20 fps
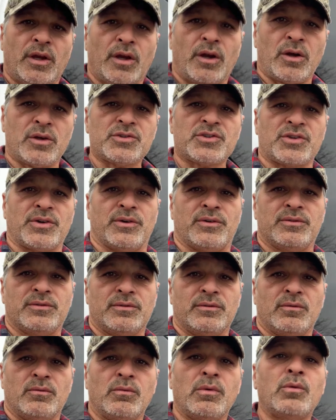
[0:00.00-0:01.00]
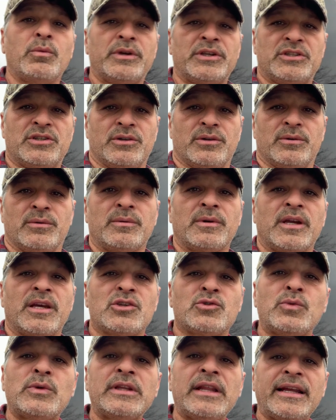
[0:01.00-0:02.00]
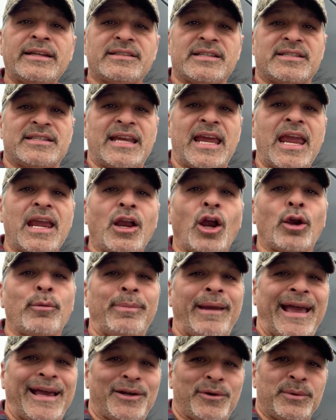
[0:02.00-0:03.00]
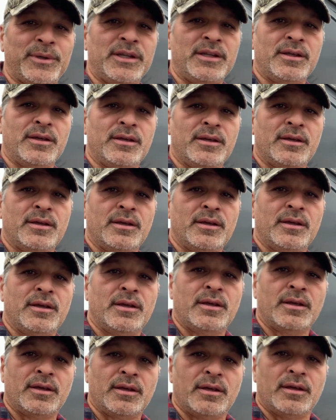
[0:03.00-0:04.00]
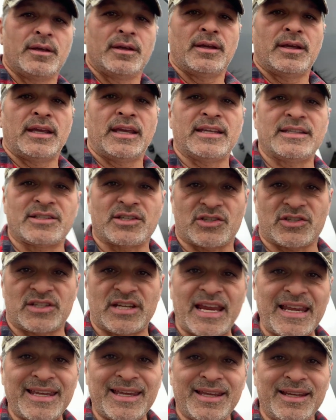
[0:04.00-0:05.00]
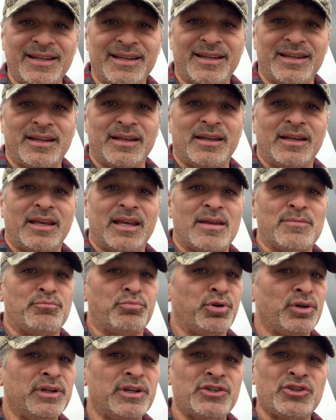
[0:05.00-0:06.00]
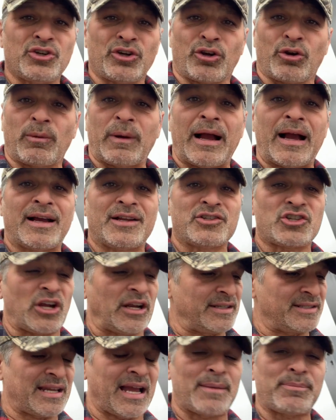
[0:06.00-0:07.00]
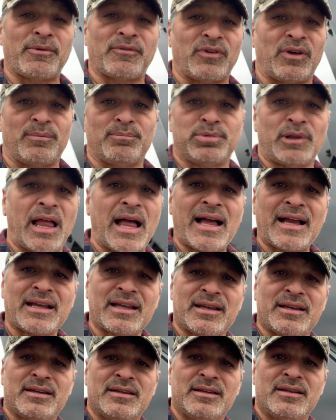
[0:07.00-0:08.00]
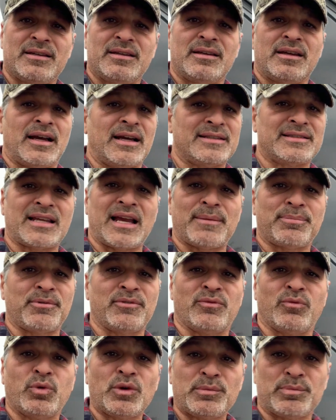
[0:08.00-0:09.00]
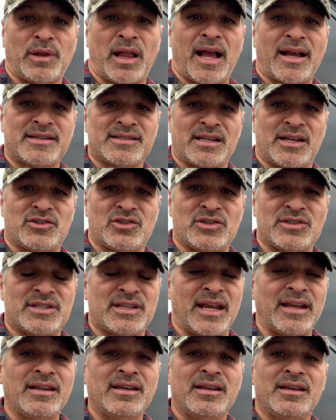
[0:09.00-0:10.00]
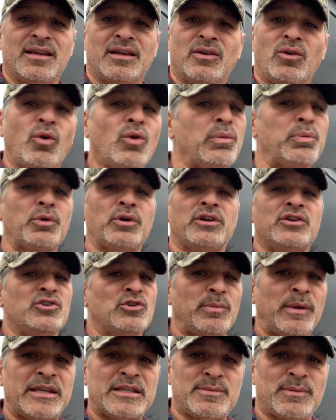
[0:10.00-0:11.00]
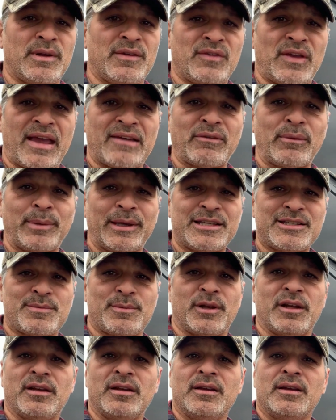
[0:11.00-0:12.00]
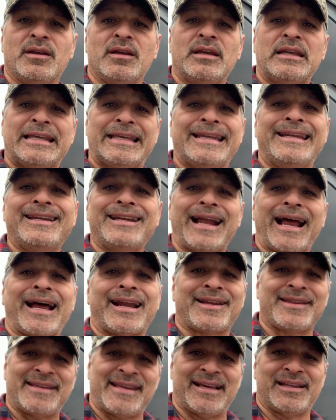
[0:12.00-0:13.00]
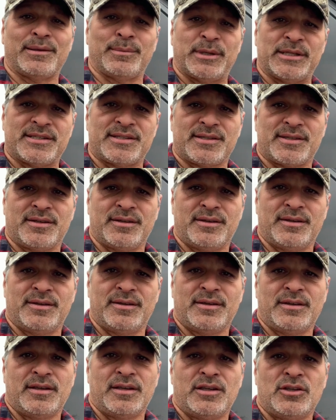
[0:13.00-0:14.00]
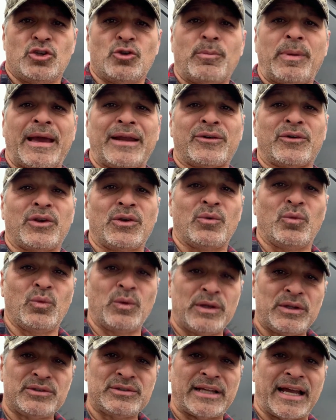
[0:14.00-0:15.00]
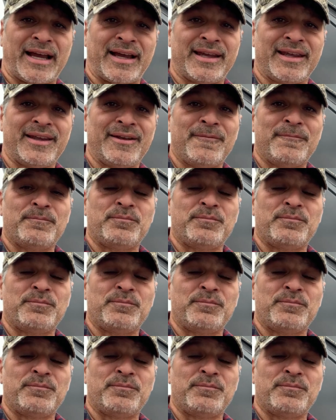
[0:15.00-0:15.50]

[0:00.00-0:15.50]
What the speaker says: Also, what we do is we like to take our battery and just take it and put it in your garage on top of a block, on top of wood blocks, I should say, or put it in your basement if you have a basement. Get it out of the elements. Your battery will die.